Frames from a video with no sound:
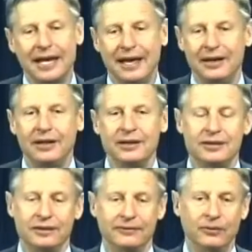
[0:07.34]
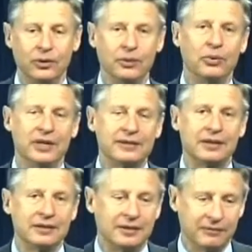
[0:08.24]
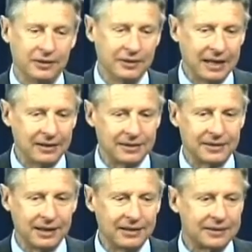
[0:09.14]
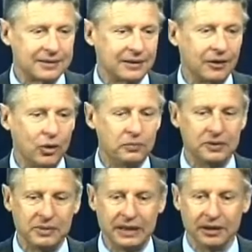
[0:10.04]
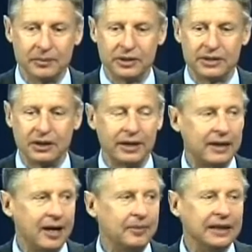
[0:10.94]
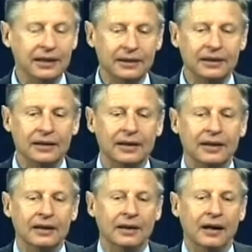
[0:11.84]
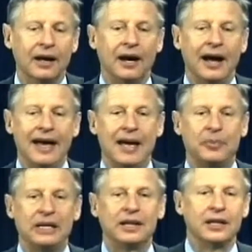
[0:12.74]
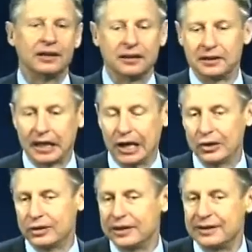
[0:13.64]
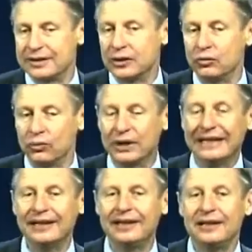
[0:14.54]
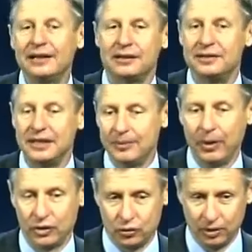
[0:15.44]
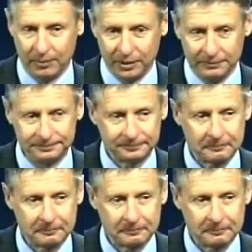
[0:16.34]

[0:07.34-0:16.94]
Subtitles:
candidate for President of the United States. Hope to be the Libertarian nominee. I happen to think that the country is in really deep trouble.